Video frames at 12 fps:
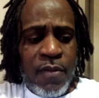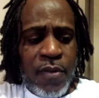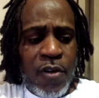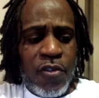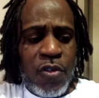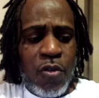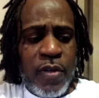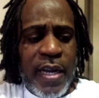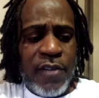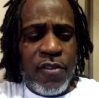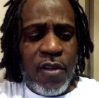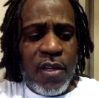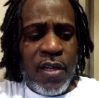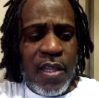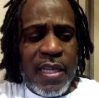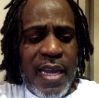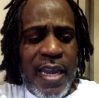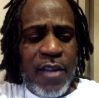Verse 2, And I saw
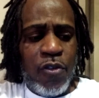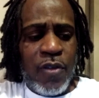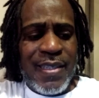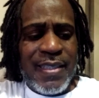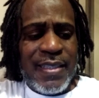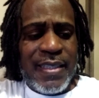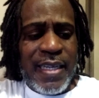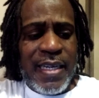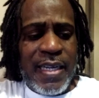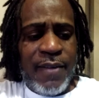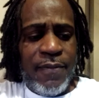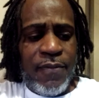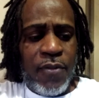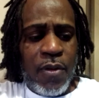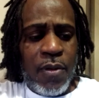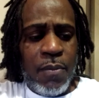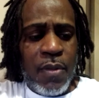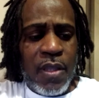another angel ascending
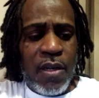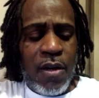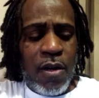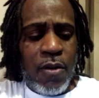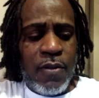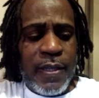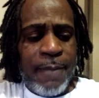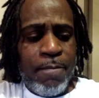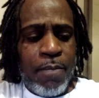from the earth,